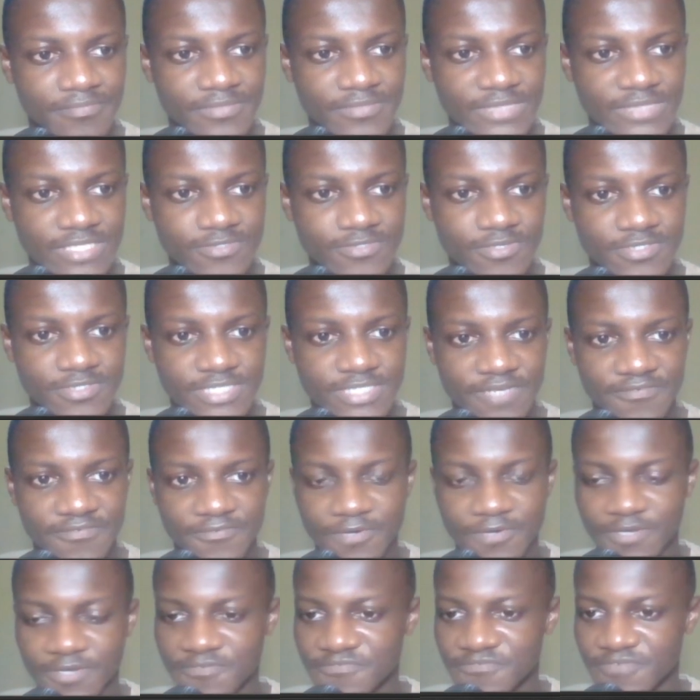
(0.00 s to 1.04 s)
this was
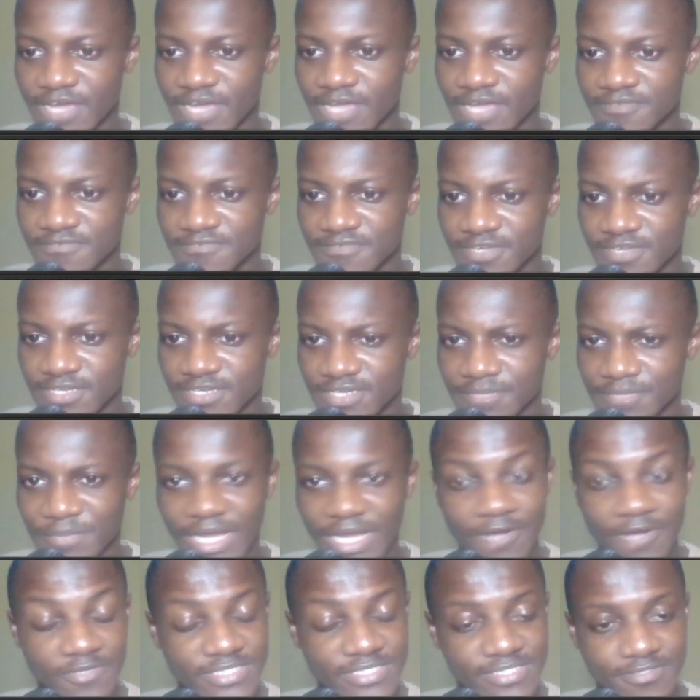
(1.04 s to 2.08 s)
round 5, but
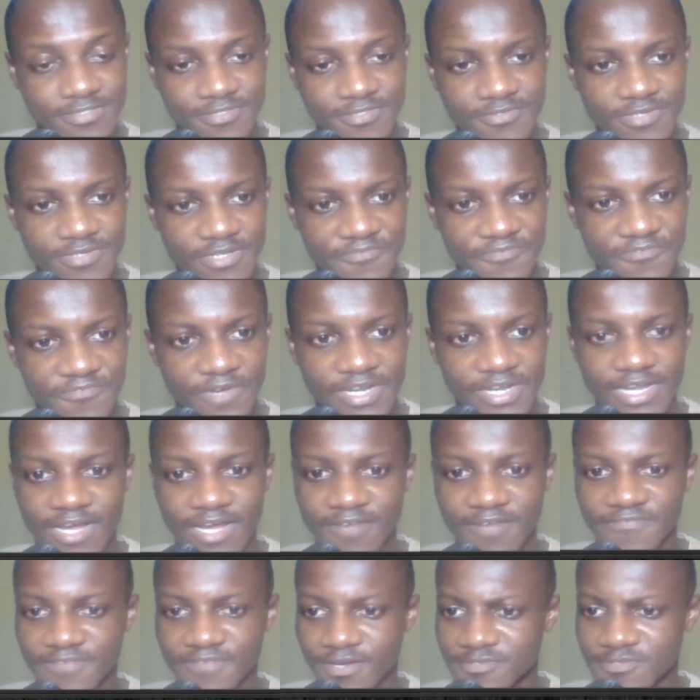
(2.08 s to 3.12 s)
I was still
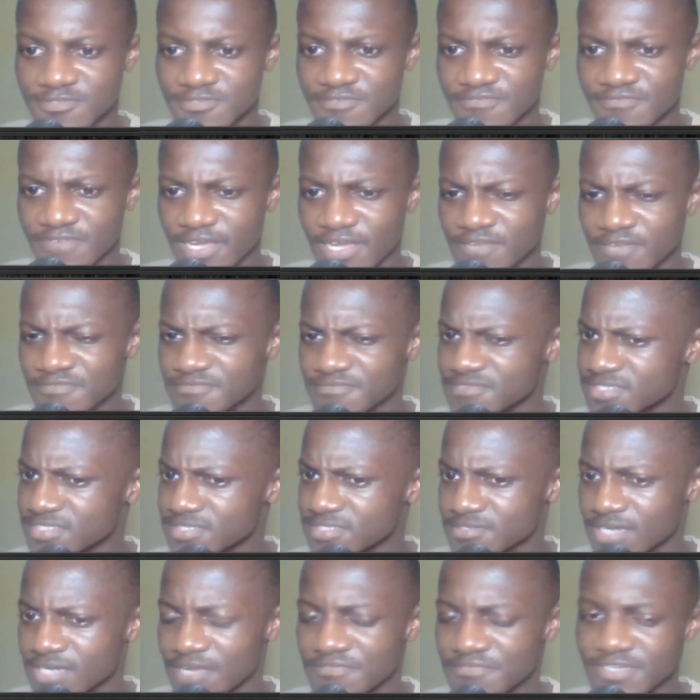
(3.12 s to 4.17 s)
4.5 out of 5,
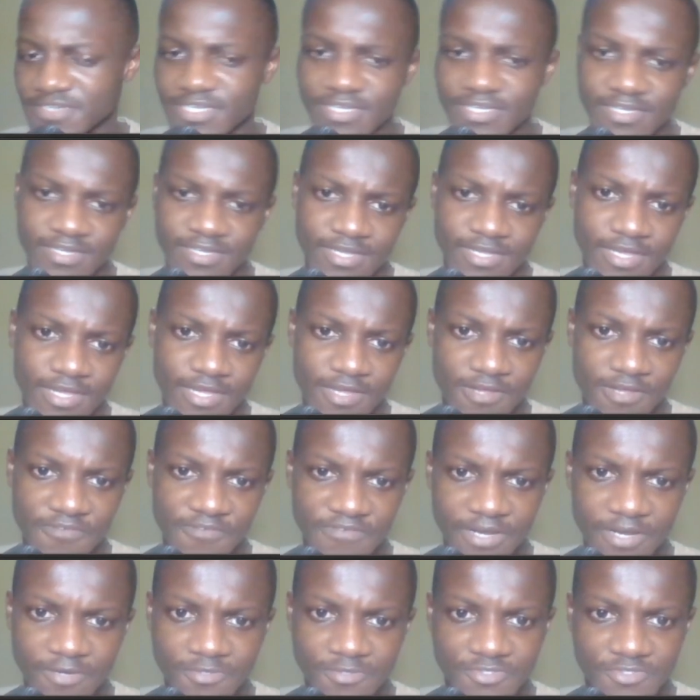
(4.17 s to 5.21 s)
still having a
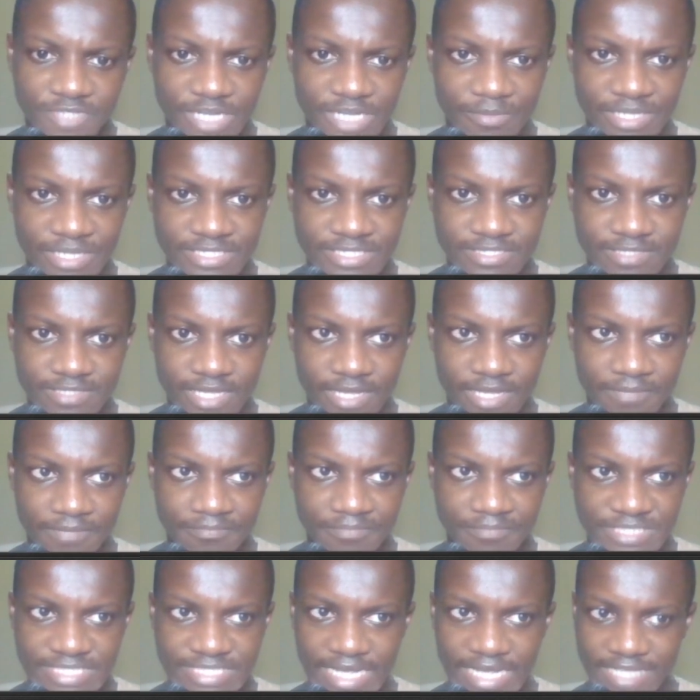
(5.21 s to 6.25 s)
very good tournament.
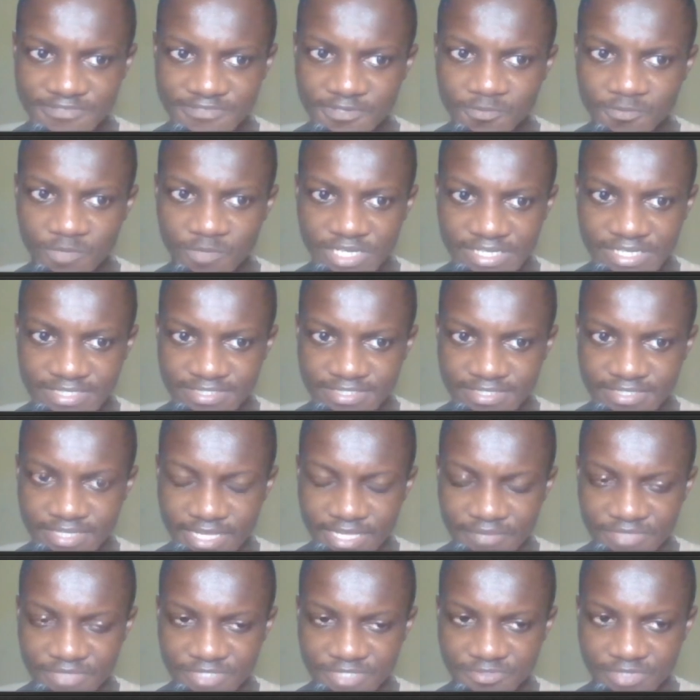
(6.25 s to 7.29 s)
Mr. Hasford won his
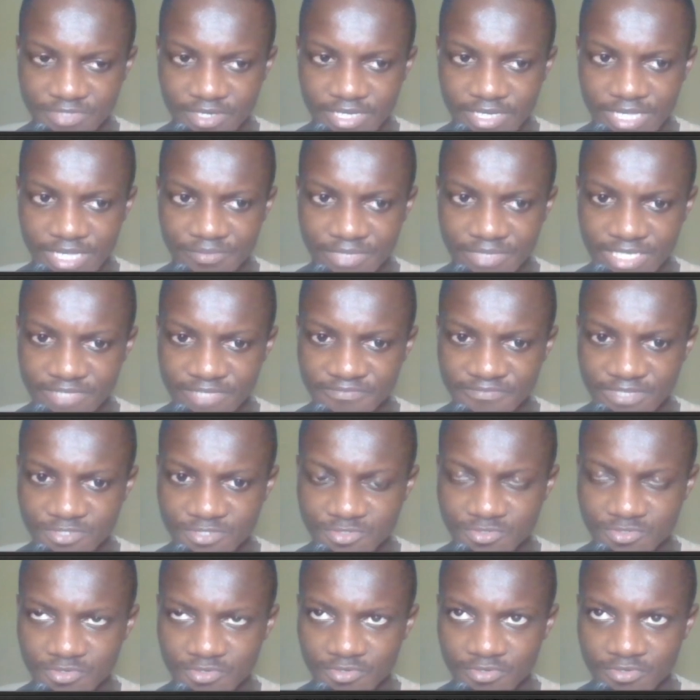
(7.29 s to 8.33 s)
game this round, I believe, and
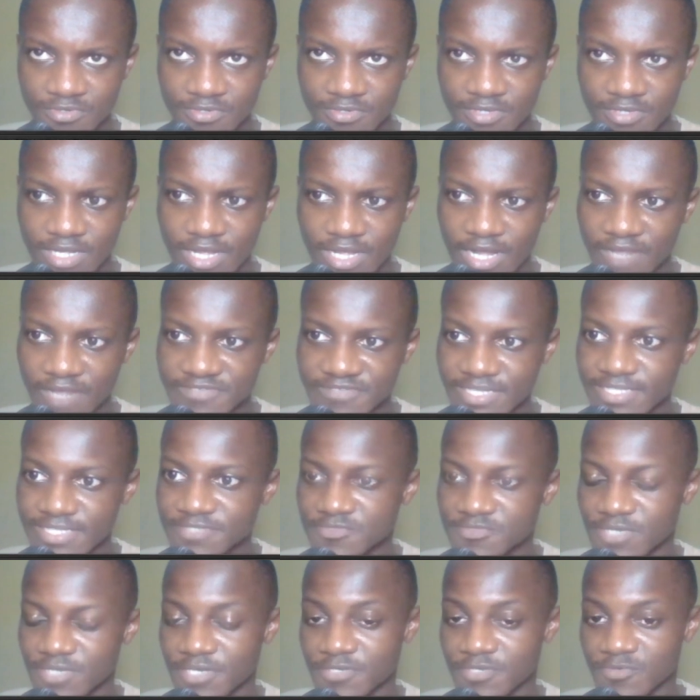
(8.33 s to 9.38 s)
so after
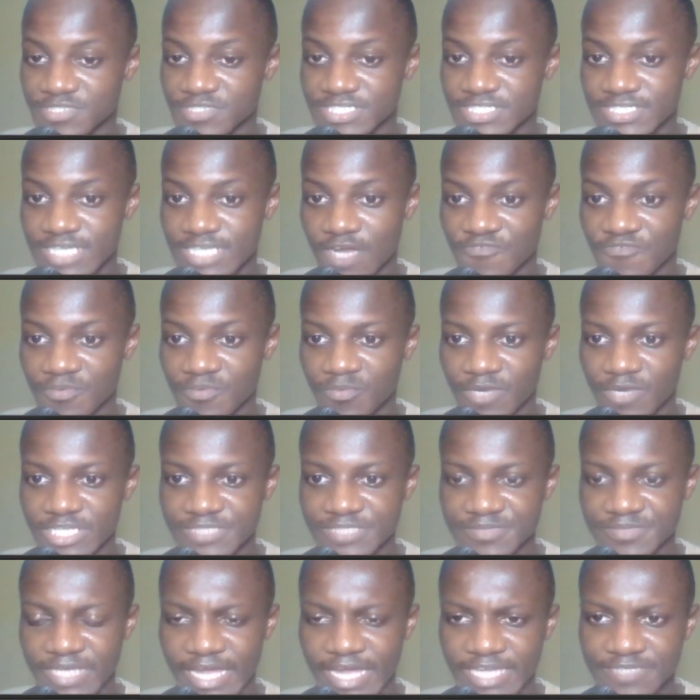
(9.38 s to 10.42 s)
this round, he was just half a
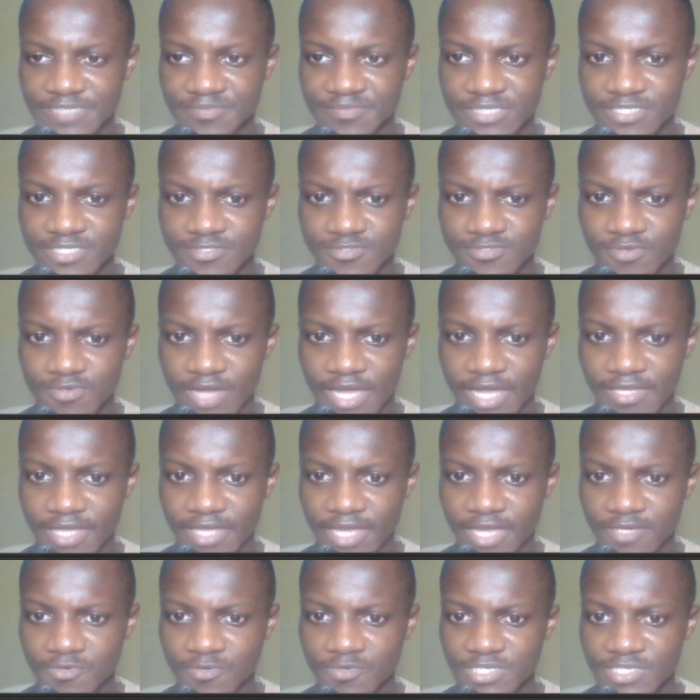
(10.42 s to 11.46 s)
point behind me, so
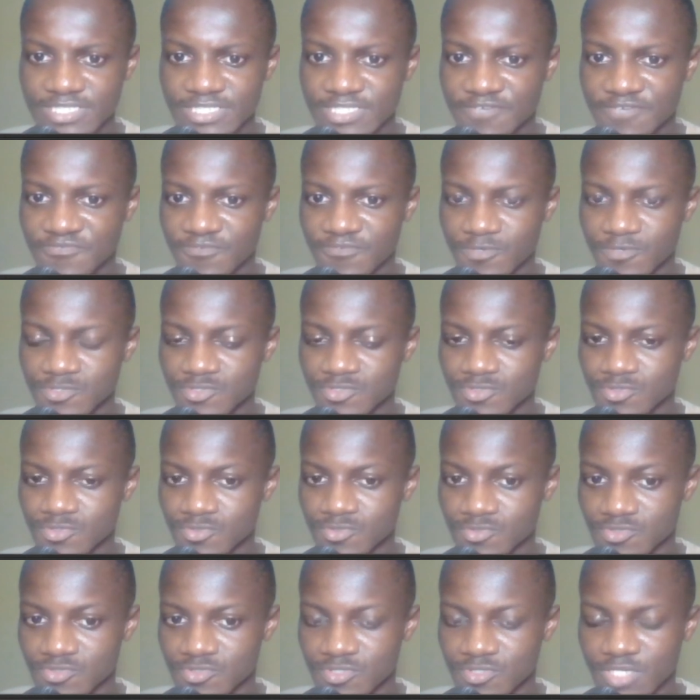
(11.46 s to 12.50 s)
I couldn't afford to
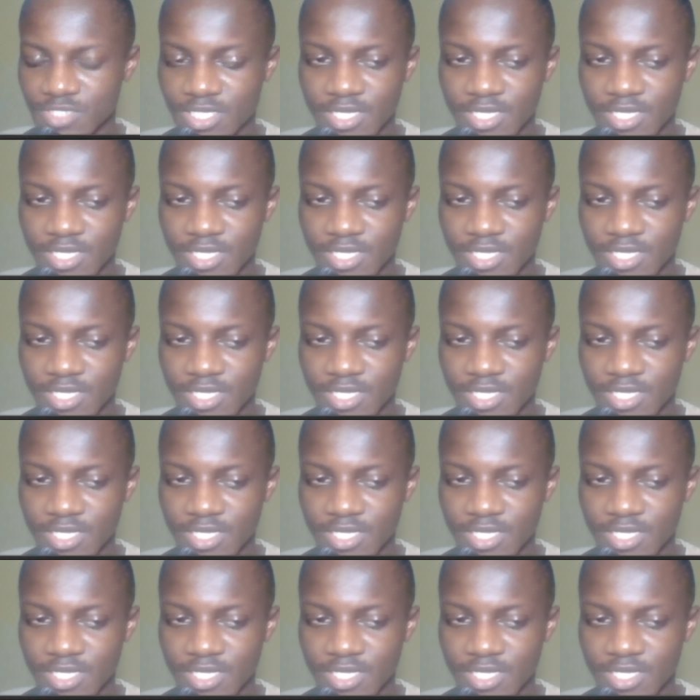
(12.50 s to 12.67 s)
lose.